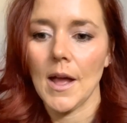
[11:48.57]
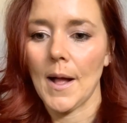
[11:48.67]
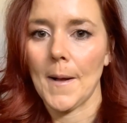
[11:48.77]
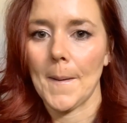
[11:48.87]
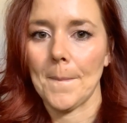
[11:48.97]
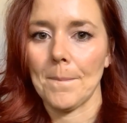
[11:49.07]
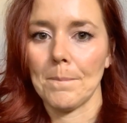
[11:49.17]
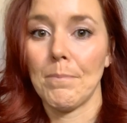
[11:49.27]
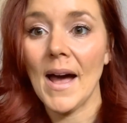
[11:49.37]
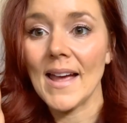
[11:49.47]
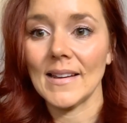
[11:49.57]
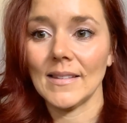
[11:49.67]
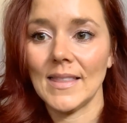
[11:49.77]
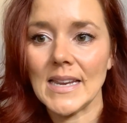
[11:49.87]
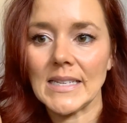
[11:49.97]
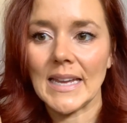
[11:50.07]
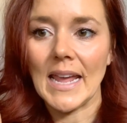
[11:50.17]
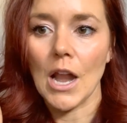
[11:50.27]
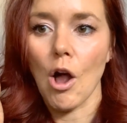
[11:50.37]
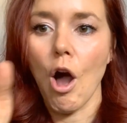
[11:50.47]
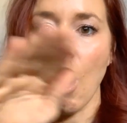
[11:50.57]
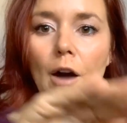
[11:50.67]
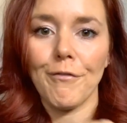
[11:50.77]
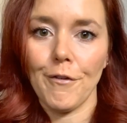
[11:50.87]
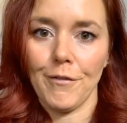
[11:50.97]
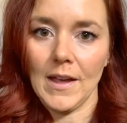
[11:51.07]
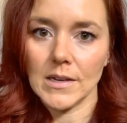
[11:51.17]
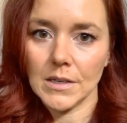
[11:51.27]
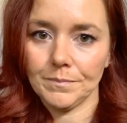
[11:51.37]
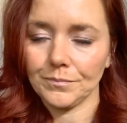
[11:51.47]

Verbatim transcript: Um, but then to get off of it,